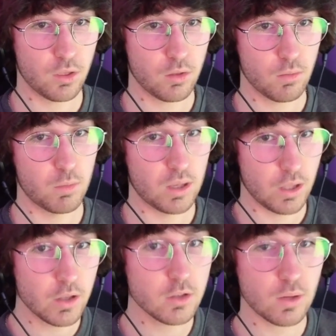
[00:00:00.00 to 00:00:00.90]

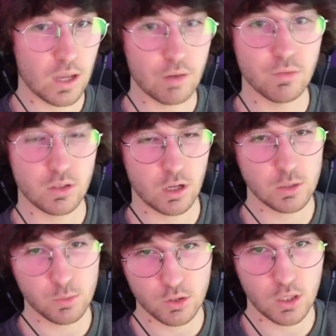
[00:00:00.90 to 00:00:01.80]
because we have this
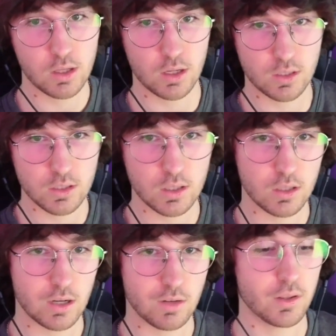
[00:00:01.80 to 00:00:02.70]
Cosmos chain that exists as
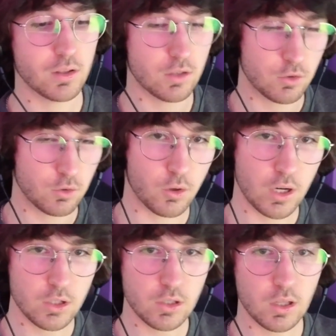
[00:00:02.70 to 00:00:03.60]
kind of like this central
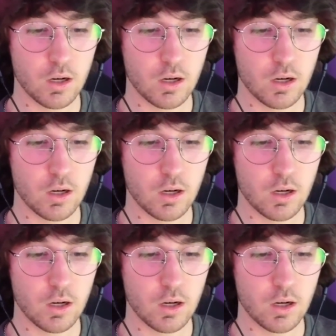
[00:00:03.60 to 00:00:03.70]
coordination layer,